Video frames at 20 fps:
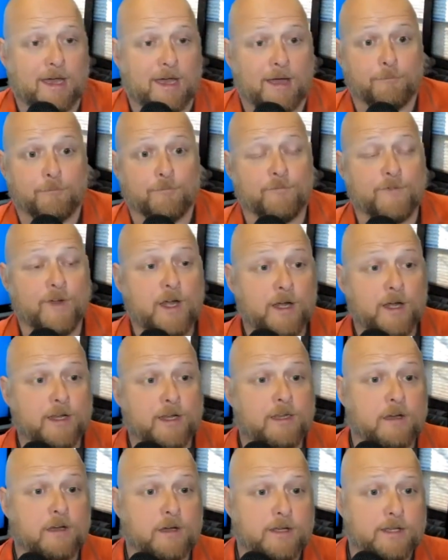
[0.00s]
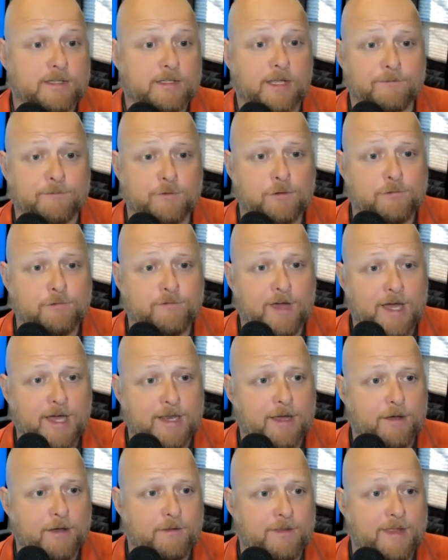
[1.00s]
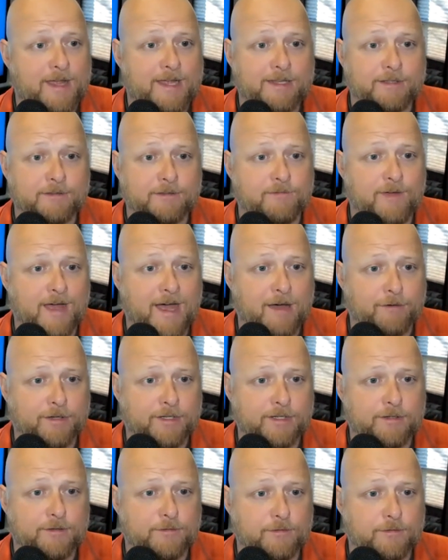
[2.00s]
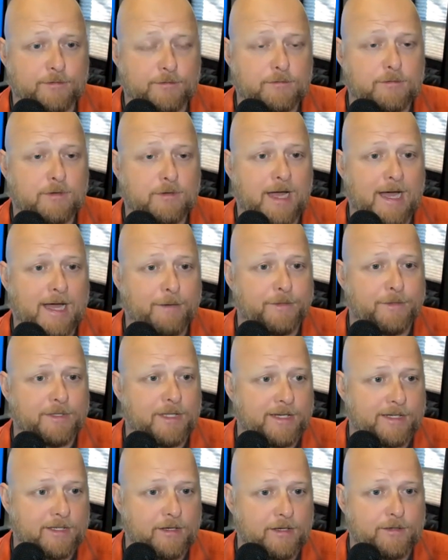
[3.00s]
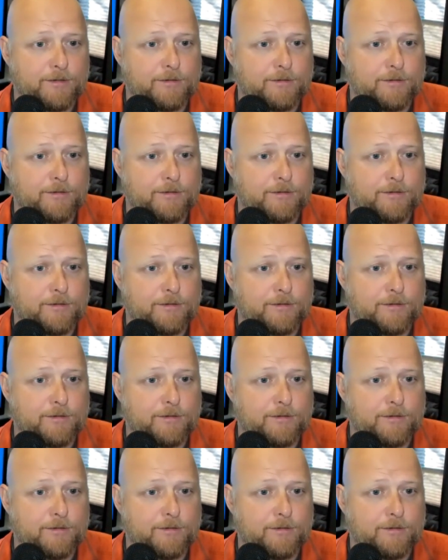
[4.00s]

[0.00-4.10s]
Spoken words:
I'm very curious if you find out that is valid and true, I would like to